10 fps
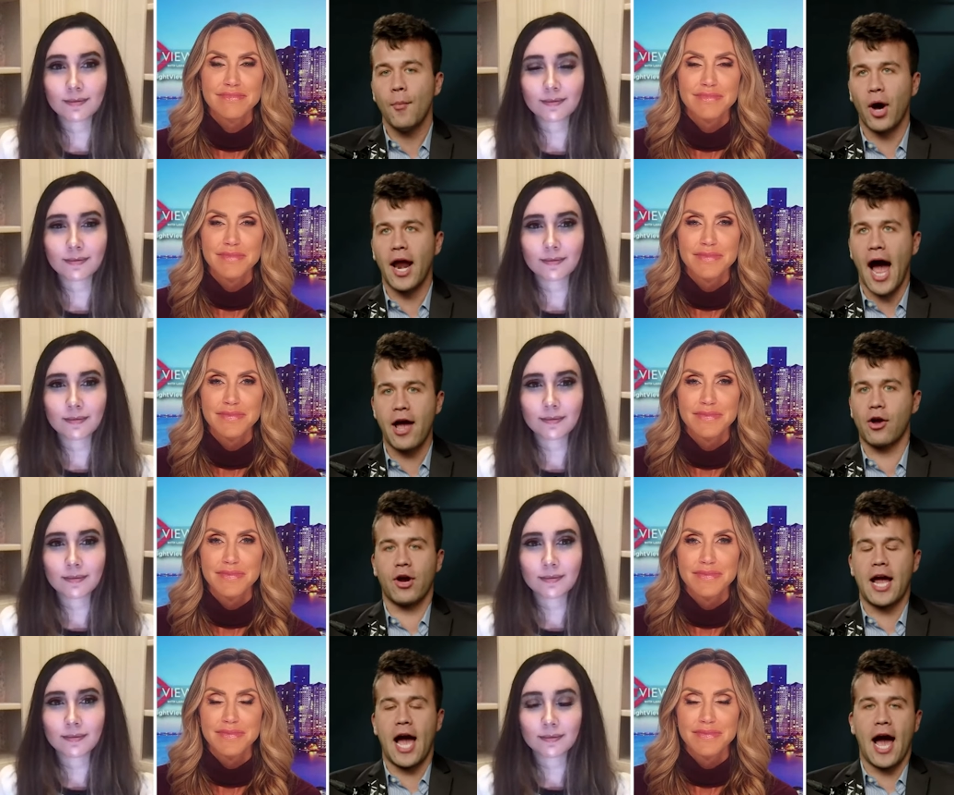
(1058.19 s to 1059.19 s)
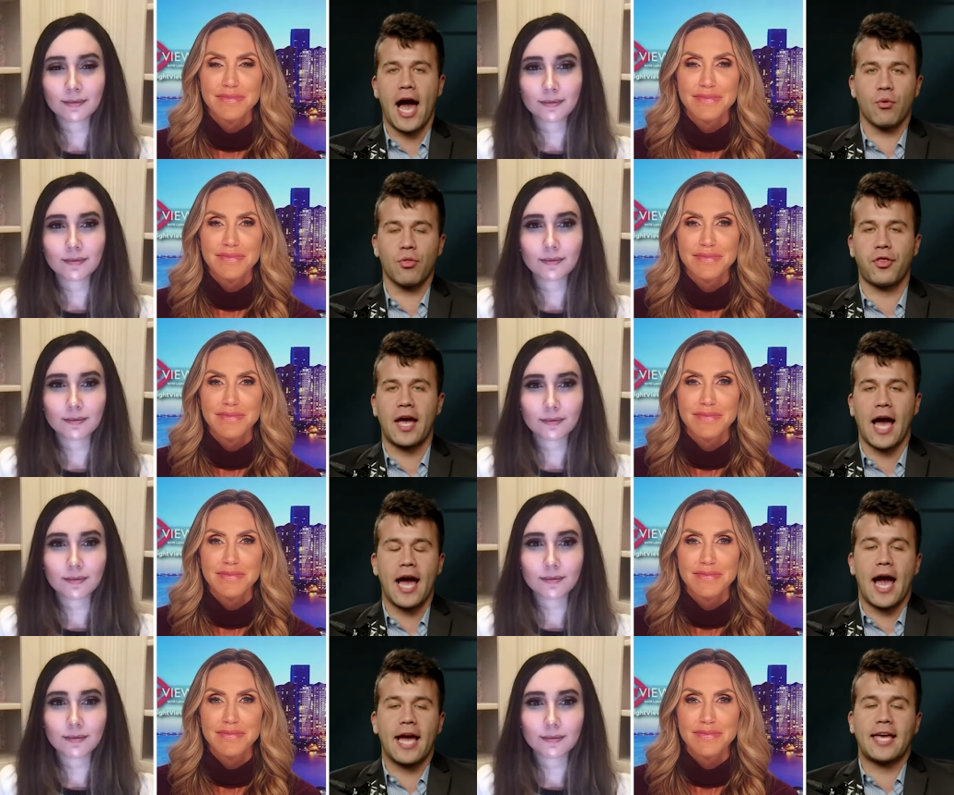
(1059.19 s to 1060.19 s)
Speaker 1: But I agree. I, I don't think
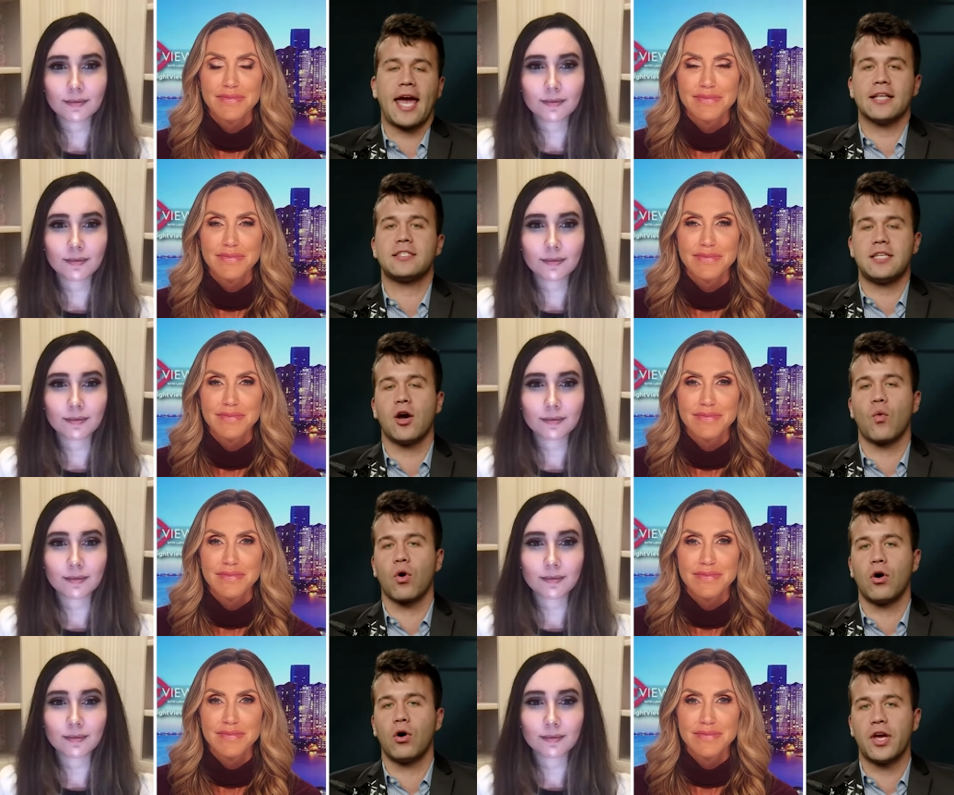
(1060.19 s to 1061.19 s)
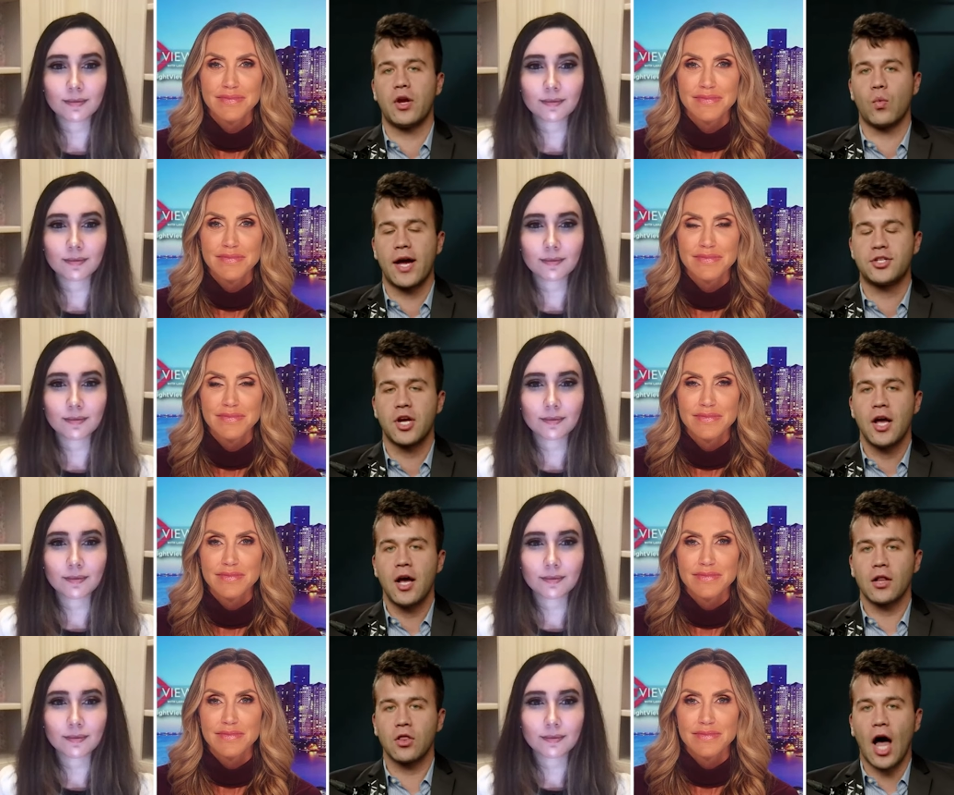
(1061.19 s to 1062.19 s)
I, I, can't see a world in which
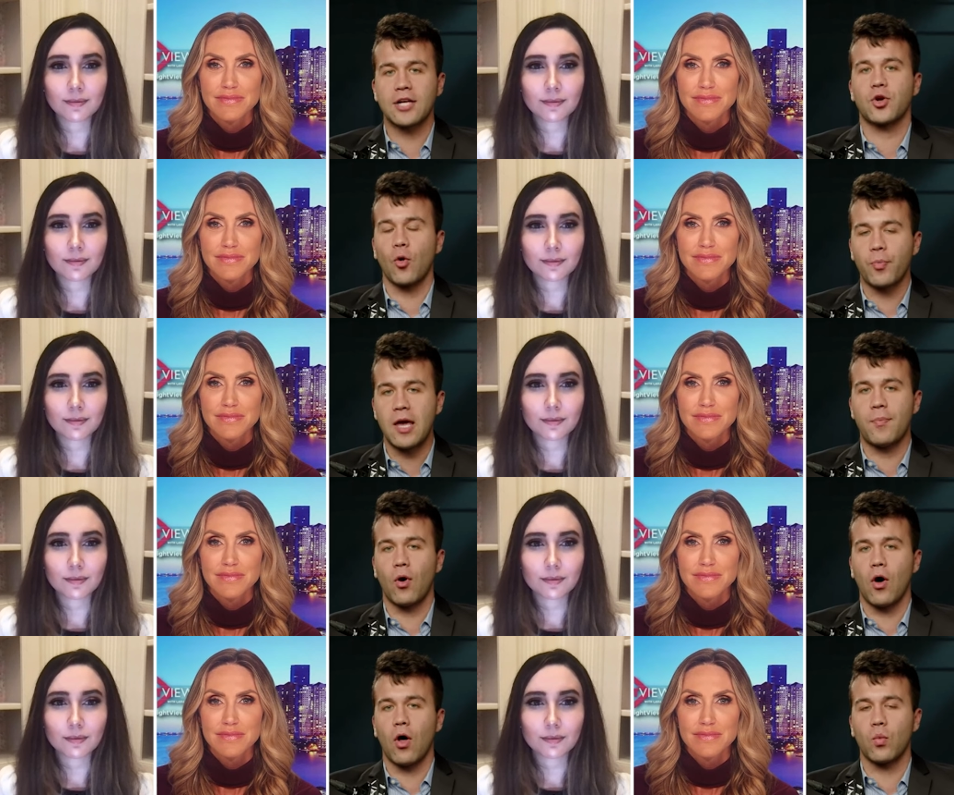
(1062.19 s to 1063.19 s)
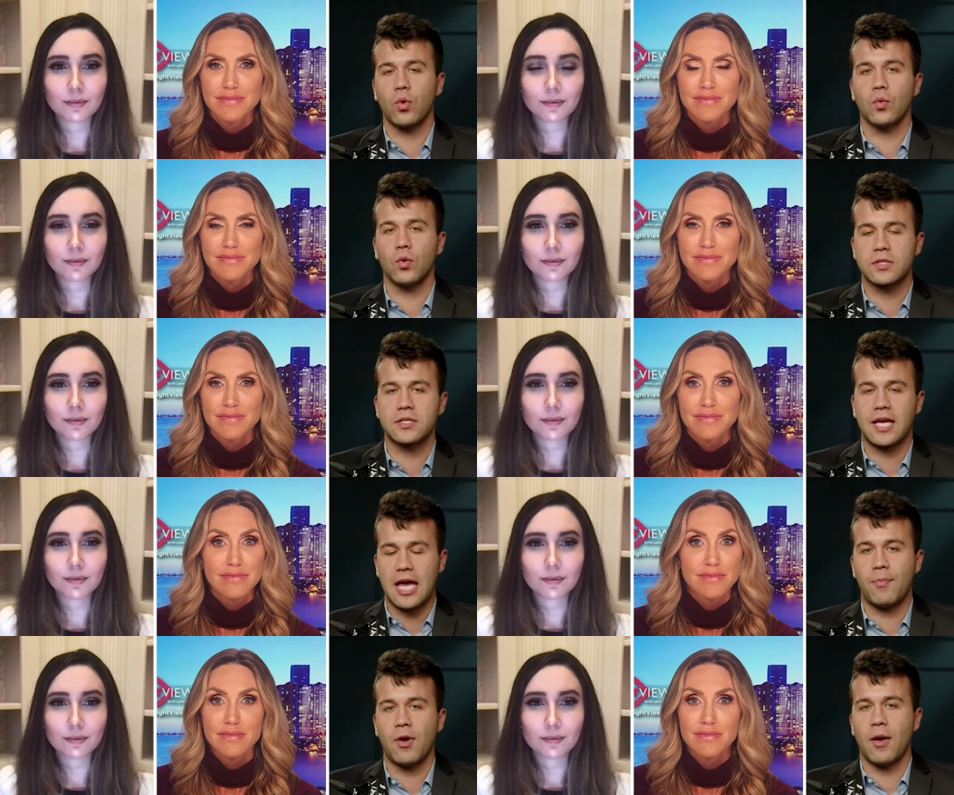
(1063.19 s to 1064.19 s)
logical people will will
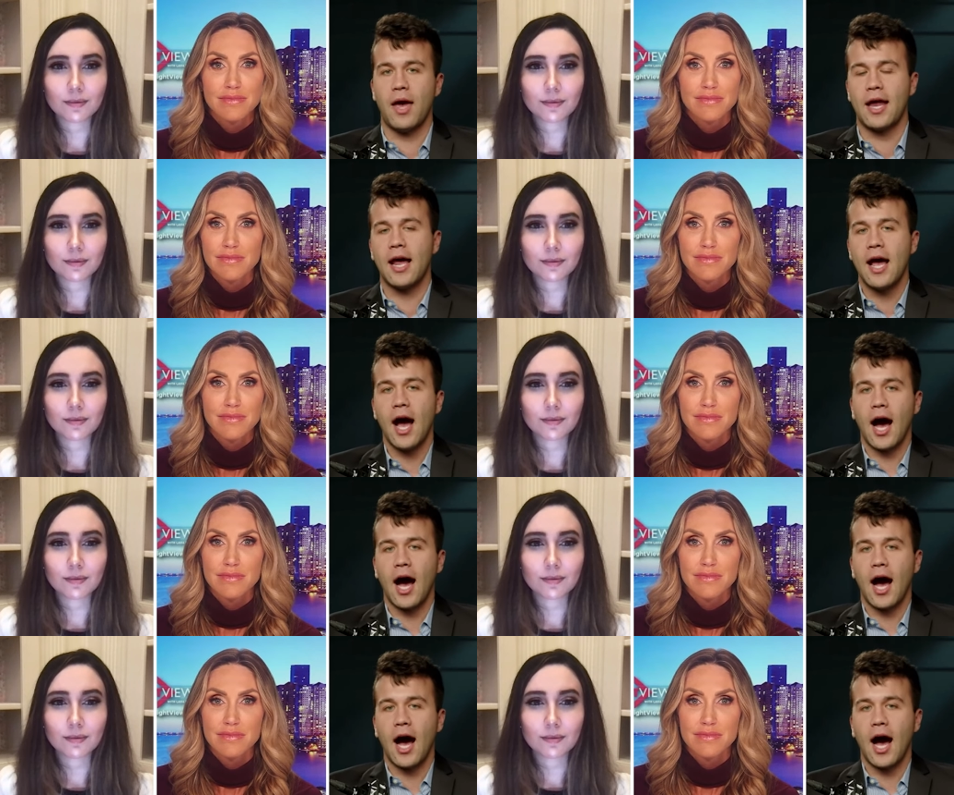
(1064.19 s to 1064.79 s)
keep him in.